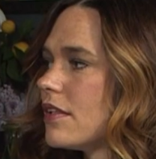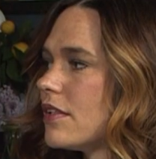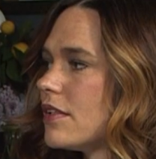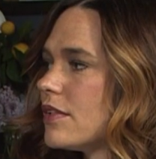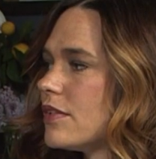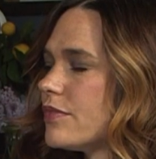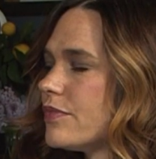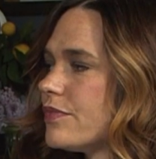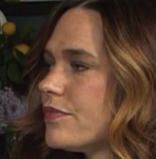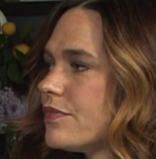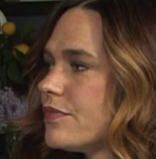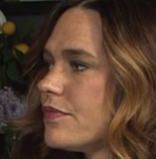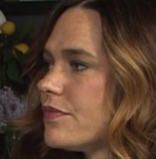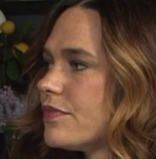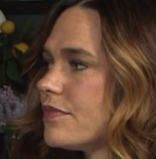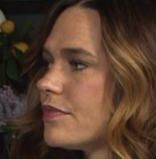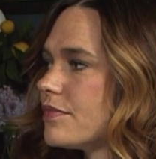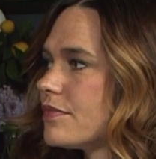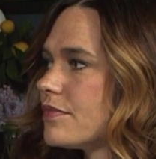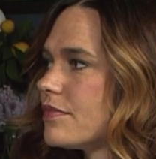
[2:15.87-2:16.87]

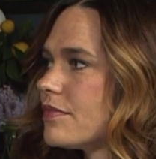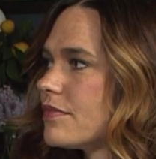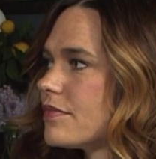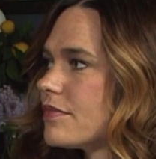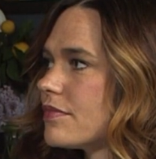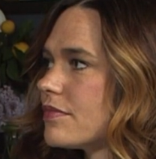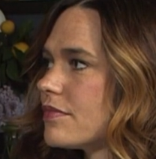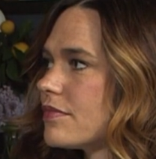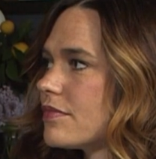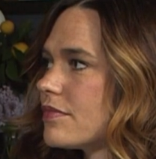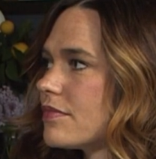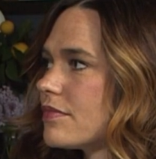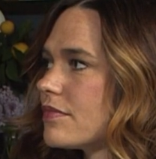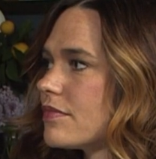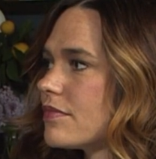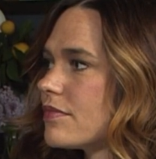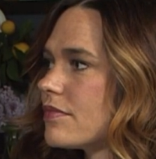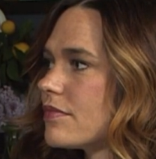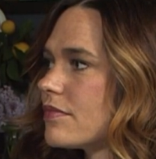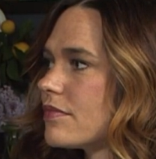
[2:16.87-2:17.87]

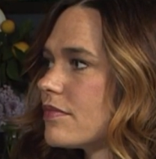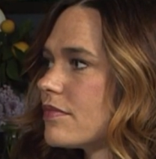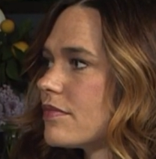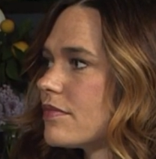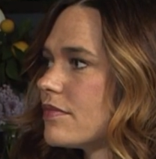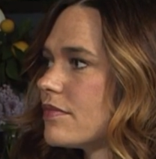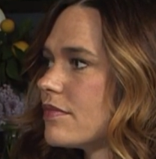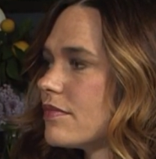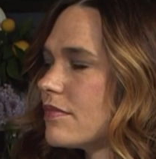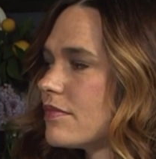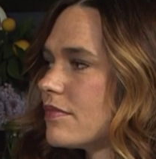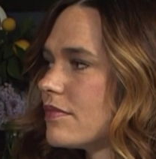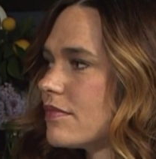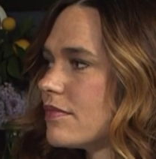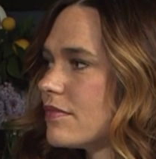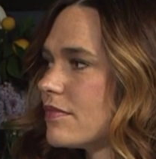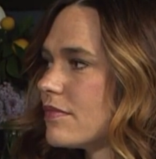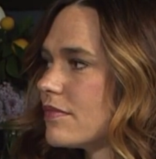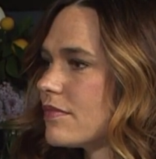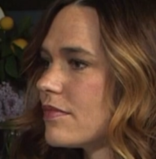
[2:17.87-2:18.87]

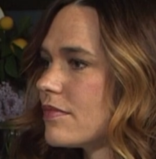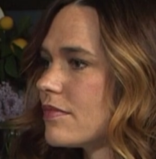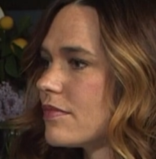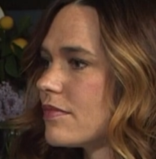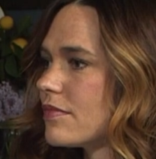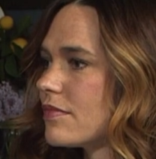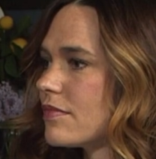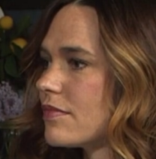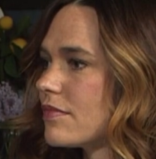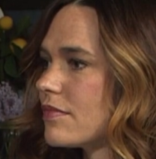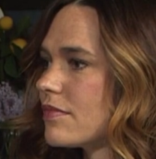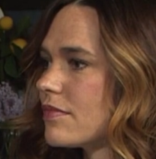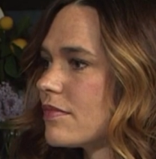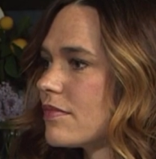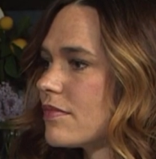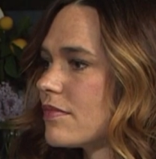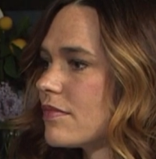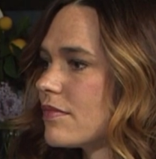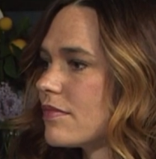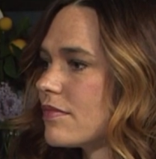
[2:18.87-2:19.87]

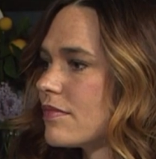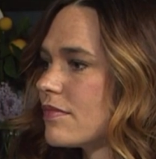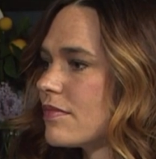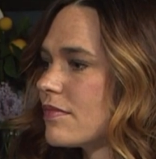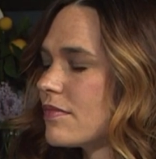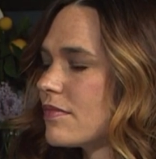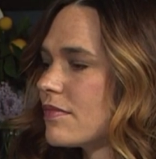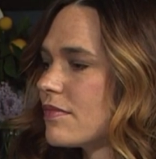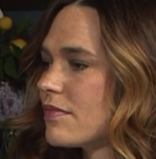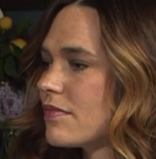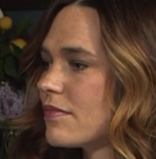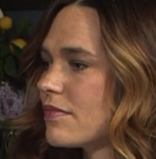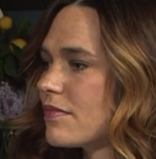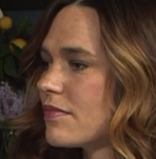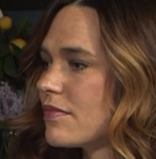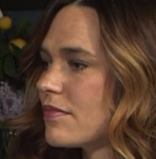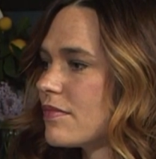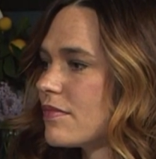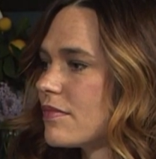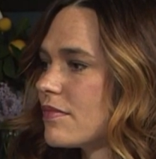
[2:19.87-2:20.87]

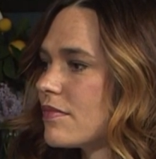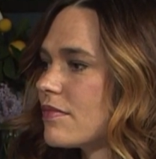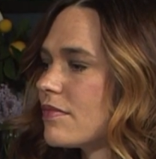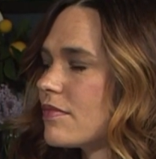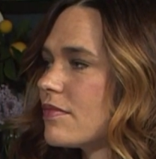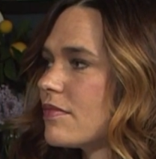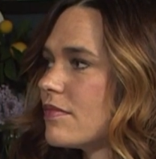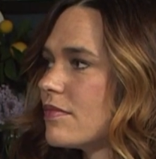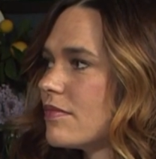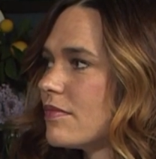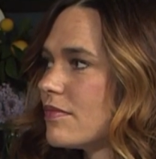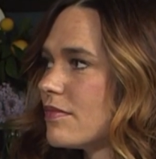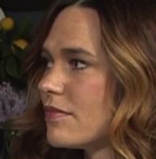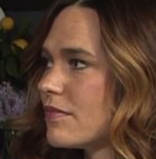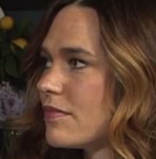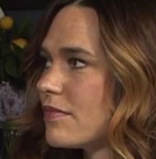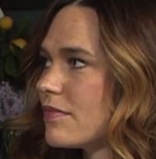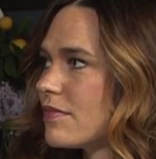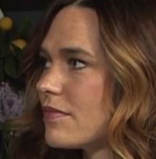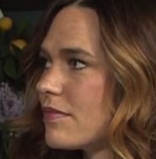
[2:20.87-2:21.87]

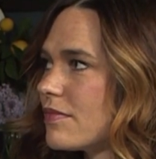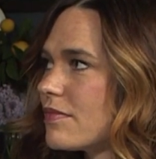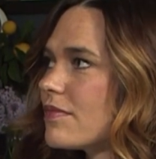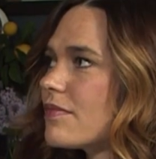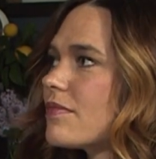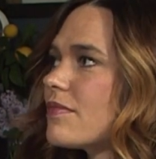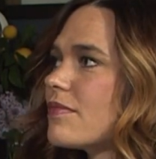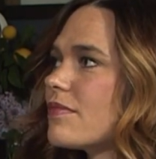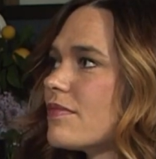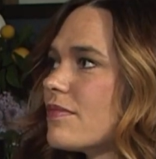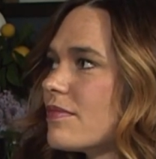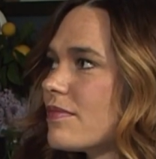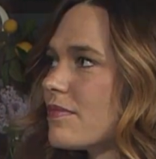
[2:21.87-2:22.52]
(not speaking)